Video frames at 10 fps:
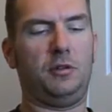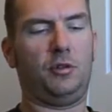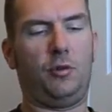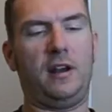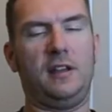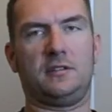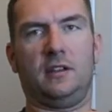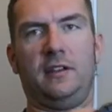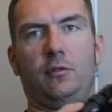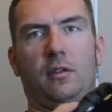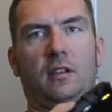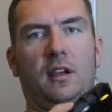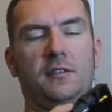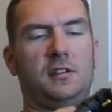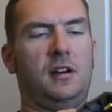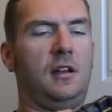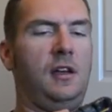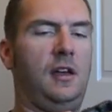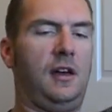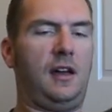quite easily even with gloves on,
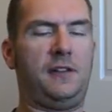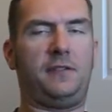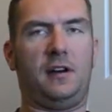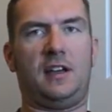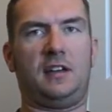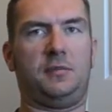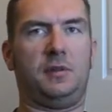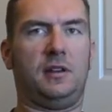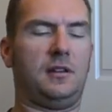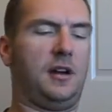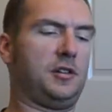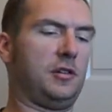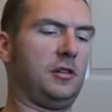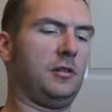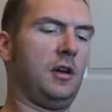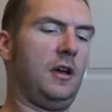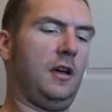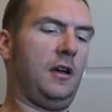and I found that to be true.